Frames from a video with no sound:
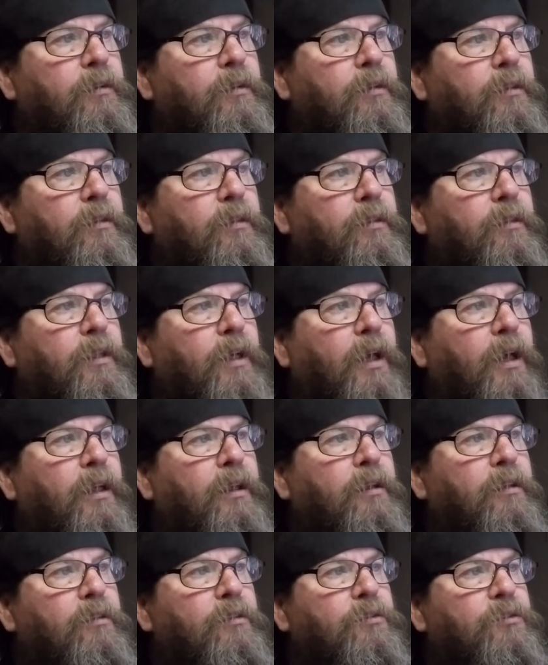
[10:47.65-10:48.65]
the
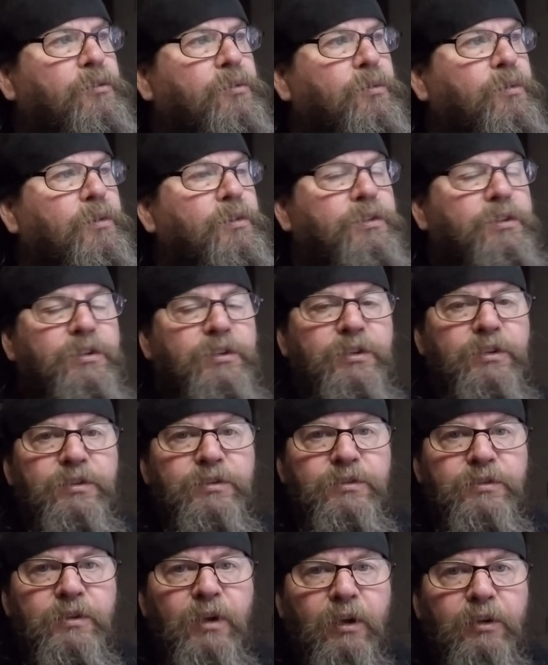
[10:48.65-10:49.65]
end of the tool should
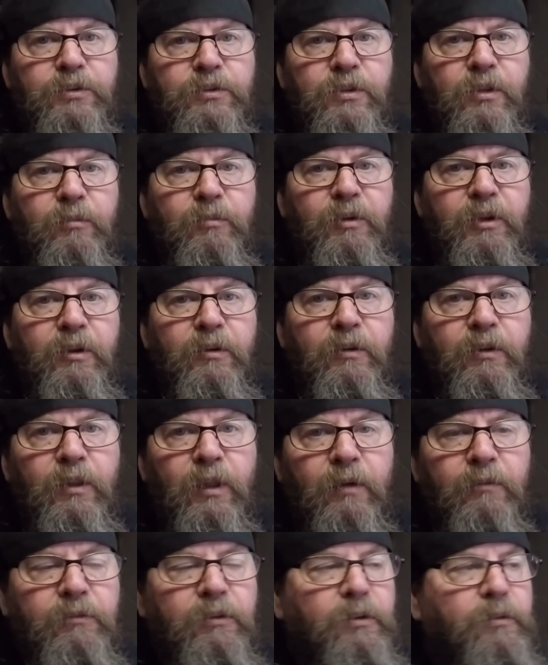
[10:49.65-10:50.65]
just touch the metering
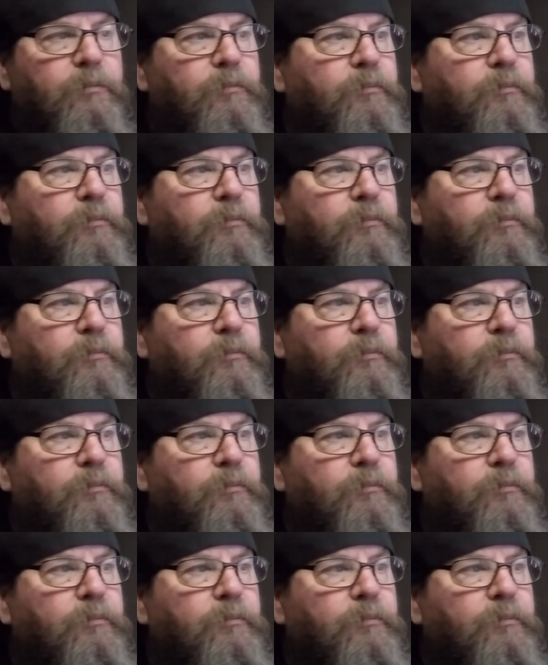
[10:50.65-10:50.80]
lever.